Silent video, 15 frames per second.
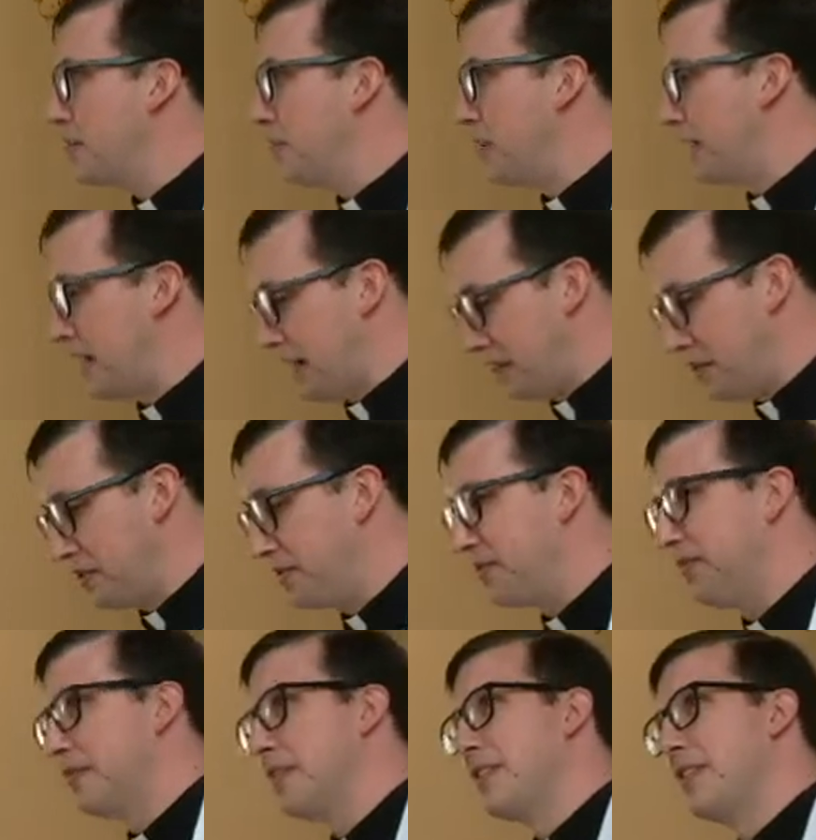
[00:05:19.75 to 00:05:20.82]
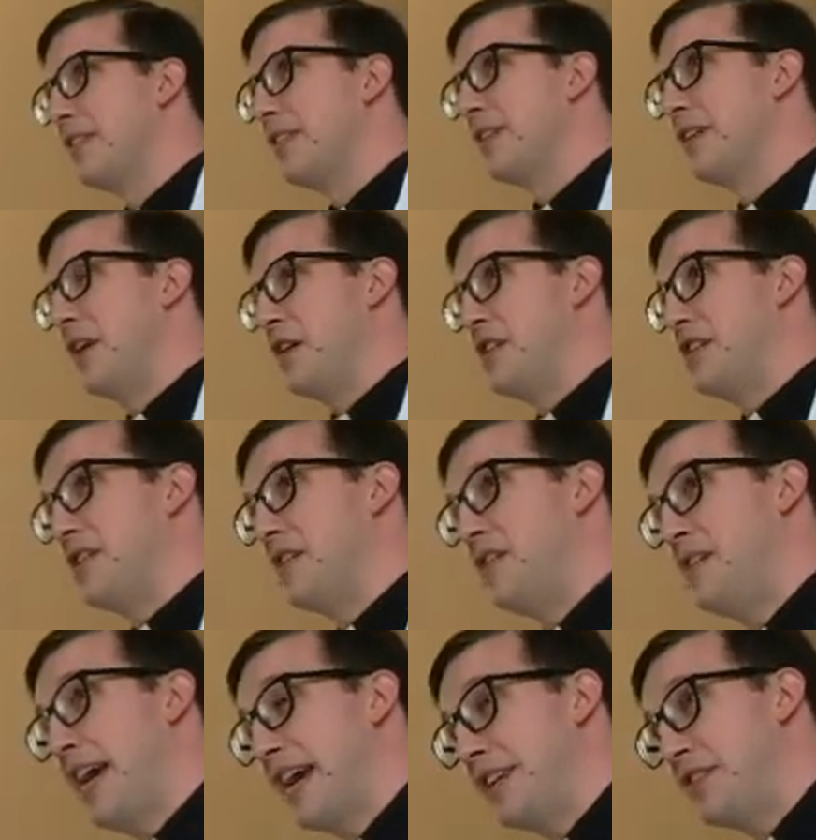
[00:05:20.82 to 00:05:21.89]
because our
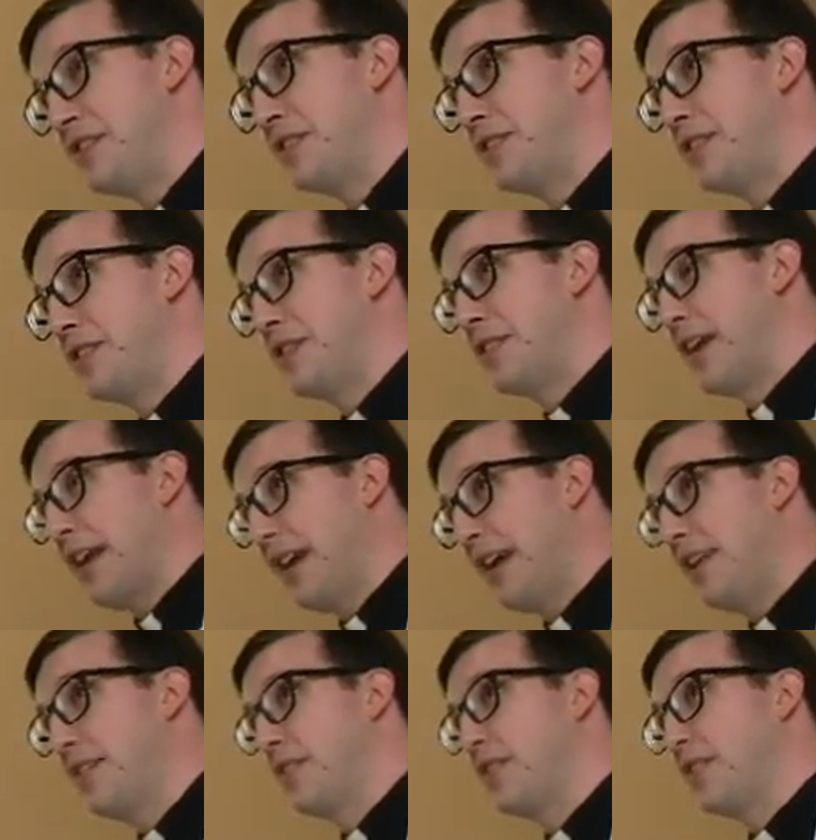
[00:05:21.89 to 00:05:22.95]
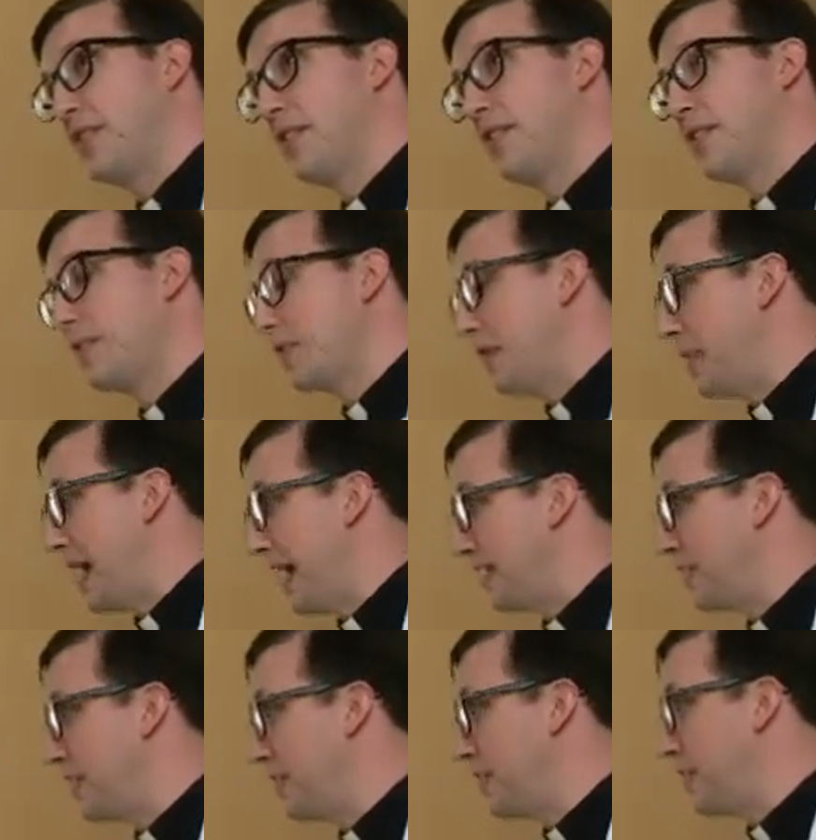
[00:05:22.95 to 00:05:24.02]
text today from
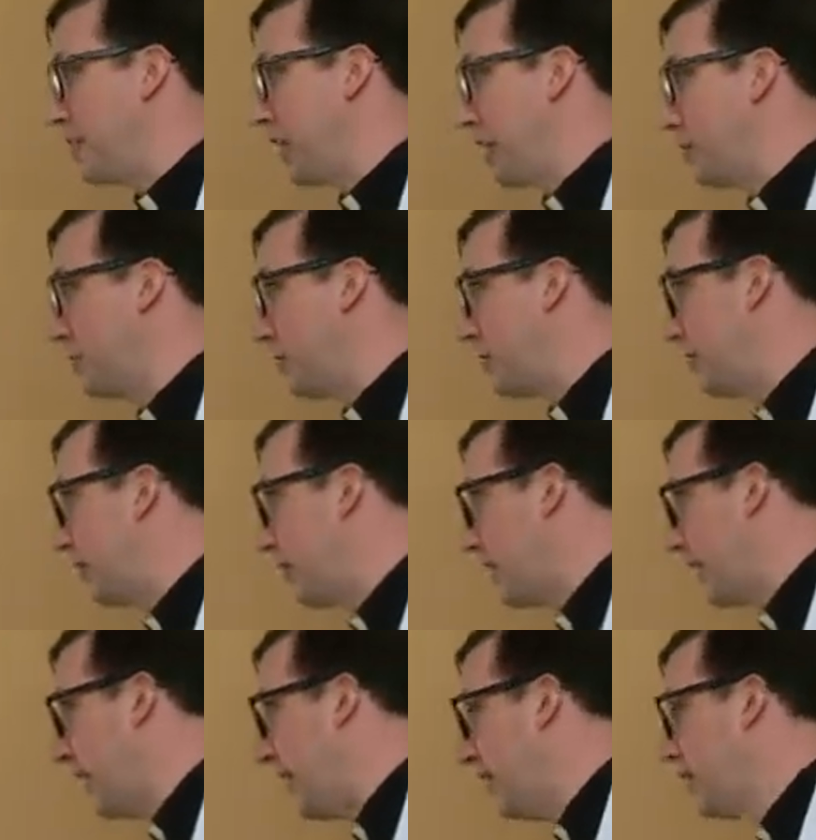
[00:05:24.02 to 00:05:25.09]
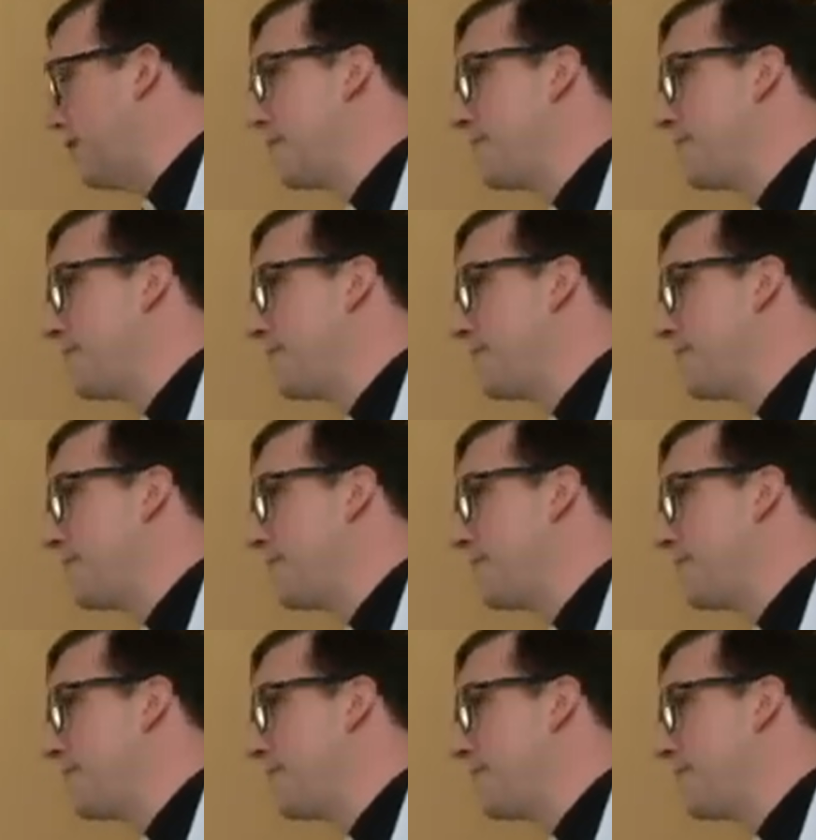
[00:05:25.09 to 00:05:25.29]
Exodus chapter 15